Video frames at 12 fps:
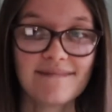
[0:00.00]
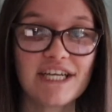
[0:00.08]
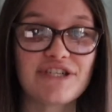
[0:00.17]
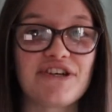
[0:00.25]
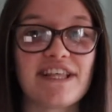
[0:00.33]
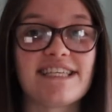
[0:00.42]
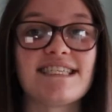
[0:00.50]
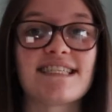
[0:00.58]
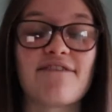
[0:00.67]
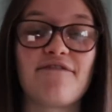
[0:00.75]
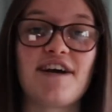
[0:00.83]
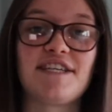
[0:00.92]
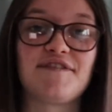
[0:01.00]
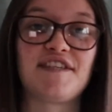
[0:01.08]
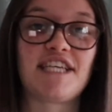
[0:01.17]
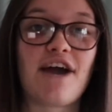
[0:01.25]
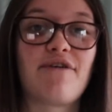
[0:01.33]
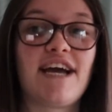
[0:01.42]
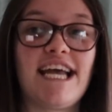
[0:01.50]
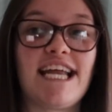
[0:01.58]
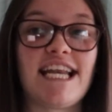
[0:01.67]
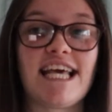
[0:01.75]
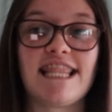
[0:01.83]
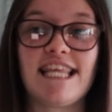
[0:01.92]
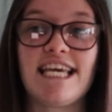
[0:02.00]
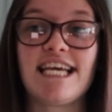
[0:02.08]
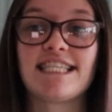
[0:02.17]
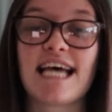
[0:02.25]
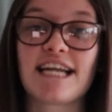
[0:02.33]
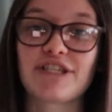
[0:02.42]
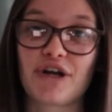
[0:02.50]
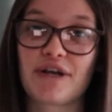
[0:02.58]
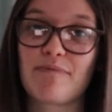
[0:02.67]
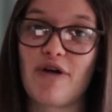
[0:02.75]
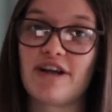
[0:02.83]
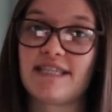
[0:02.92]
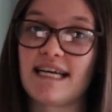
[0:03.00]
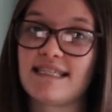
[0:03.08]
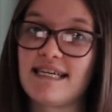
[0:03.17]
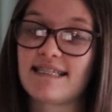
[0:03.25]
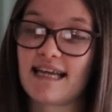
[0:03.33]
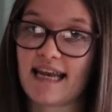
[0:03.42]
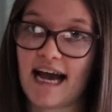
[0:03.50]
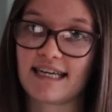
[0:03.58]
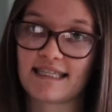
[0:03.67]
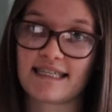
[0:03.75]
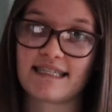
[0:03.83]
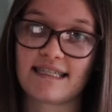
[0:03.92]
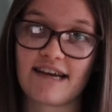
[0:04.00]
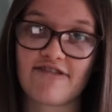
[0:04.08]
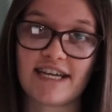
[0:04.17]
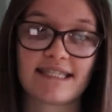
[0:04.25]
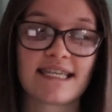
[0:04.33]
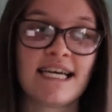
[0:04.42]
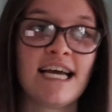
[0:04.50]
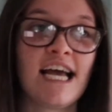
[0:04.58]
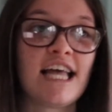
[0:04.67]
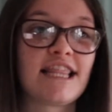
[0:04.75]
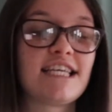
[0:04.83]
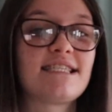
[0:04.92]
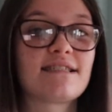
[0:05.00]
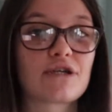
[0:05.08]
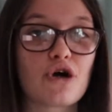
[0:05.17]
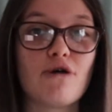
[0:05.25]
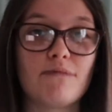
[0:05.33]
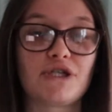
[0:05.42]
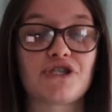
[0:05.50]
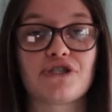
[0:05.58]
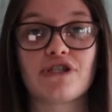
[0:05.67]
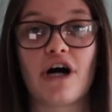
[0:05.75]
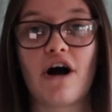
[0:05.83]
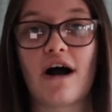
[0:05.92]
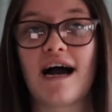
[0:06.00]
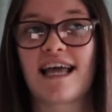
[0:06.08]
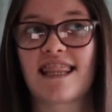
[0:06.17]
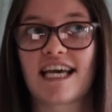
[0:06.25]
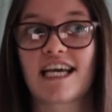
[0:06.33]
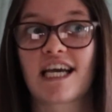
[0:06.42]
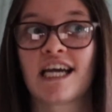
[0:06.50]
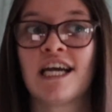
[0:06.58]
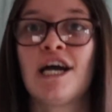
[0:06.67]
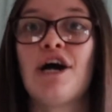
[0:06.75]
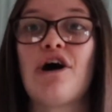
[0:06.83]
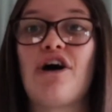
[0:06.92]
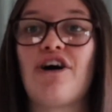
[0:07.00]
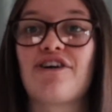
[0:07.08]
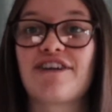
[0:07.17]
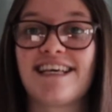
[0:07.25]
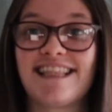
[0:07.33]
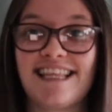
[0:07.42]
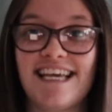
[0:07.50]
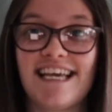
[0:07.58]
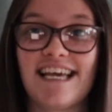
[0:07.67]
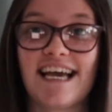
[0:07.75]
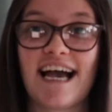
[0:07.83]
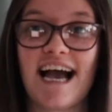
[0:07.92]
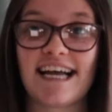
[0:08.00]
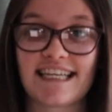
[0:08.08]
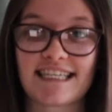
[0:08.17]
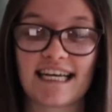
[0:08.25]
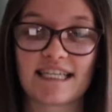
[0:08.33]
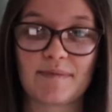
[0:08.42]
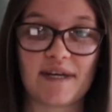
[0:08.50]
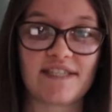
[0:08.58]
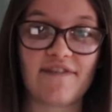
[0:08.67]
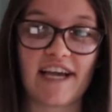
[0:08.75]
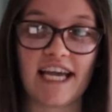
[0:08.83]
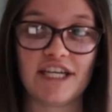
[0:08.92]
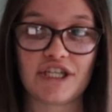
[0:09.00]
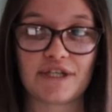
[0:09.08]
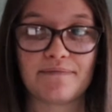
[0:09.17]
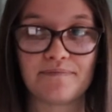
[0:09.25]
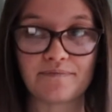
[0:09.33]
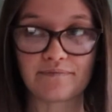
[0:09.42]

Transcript: So this is the first video in the Tectonic Processes and Hazards series. This is a core module, I think, on the Edexcel specification.